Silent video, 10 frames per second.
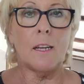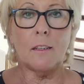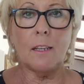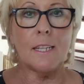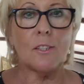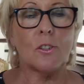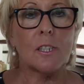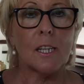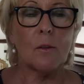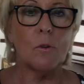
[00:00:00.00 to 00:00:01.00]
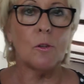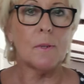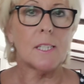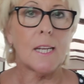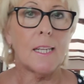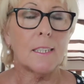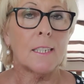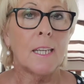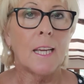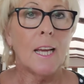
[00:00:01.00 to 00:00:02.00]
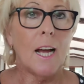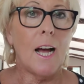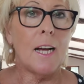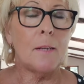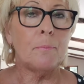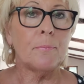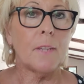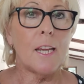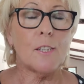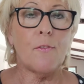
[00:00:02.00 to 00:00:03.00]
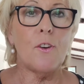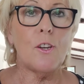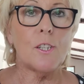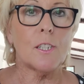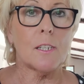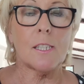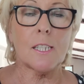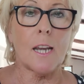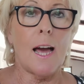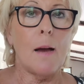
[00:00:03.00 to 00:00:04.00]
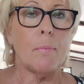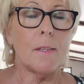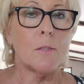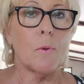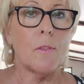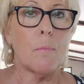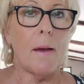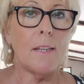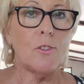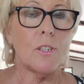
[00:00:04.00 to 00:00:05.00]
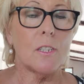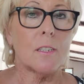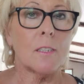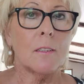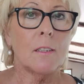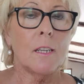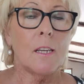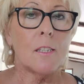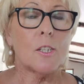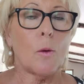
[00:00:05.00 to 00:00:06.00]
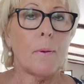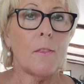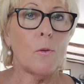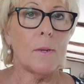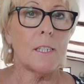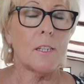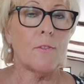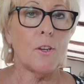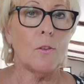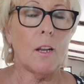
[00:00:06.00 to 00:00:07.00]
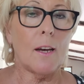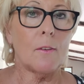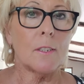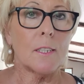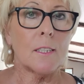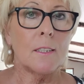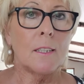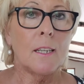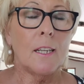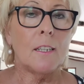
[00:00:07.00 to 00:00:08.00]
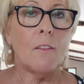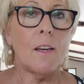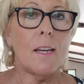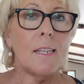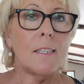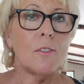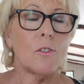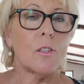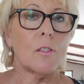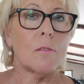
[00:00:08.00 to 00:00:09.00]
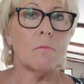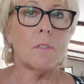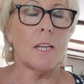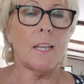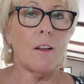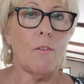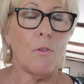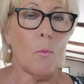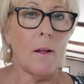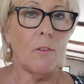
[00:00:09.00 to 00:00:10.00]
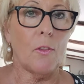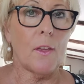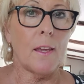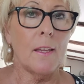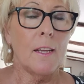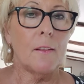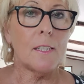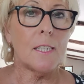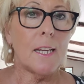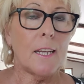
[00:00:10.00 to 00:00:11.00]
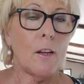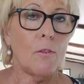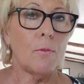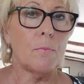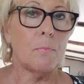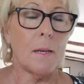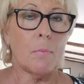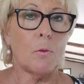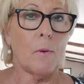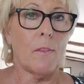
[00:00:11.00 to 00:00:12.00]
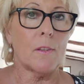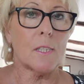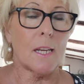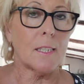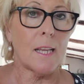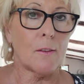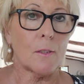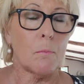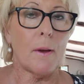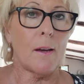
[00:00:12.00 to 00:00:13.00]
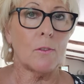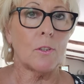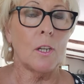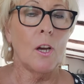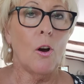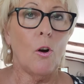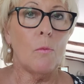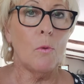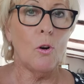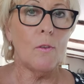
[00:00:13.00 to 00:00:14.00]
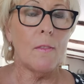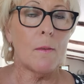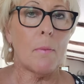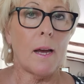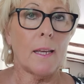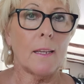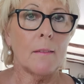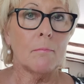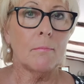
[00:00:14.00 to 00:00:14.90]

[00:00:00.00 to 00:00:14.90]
Let's just see where we stand. His first slap is with the pensioners, stopping the winter fuel allowance. Now that isn't just taking it off the wealthy. That's taking it off people with £6,000 or more in the bank.